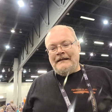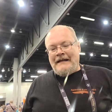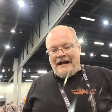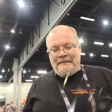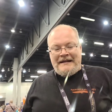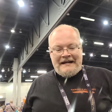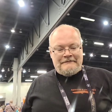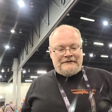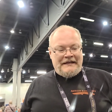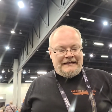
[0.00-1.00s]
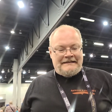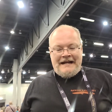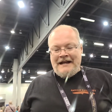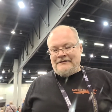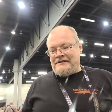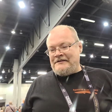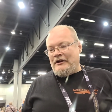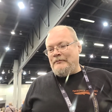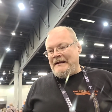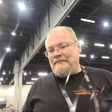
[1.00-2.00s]
I make everything in-house. It's
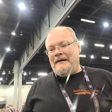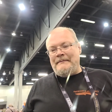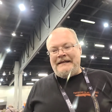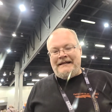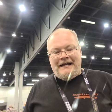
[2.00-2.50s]
all made by me.